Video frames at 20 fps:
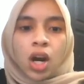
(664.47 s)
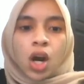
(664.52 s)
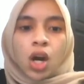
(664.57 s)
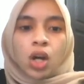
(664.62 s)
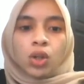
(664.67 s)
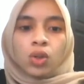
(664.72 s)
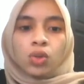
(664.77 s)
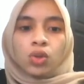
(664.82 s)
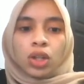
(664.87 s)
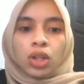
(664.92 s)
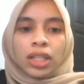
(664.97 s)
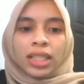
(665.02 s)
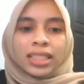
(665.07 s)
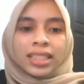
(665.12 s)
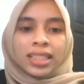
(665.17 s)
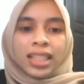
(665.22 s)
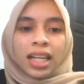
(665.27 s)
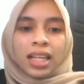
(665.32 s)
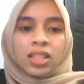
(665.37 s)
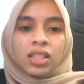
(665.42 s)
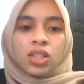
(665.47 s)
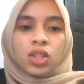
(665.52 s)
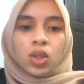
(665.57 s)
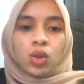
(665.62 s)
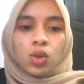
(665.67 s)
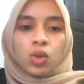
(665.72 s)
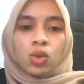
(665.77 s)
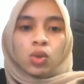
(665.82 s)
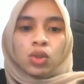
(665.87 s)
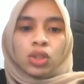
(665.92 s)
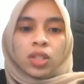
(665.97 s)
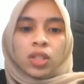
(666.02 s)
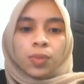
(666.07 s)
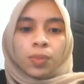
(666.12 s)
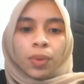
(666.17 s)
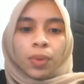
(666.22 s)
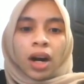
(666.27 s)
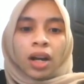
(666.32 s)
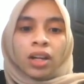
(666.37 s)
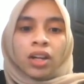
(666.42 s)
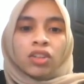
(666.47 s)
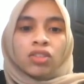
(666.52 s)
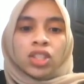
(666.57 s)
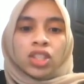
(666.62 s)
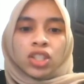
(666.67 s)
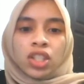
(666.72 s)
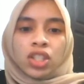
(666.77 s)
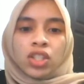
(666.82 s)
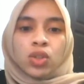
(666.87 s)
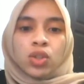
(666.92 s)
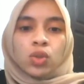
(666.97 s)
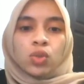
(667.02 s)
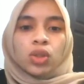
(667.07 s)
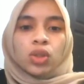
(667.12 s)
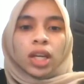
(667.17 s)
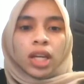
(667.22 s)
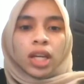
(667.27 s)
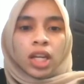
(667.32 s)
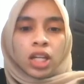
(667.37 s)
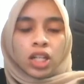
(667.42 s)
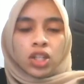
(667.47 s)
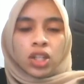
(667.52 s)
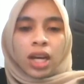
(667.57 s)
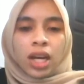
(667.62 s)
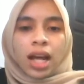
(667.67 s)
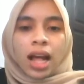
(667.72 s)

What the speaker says: do not attend school despite reaching school age.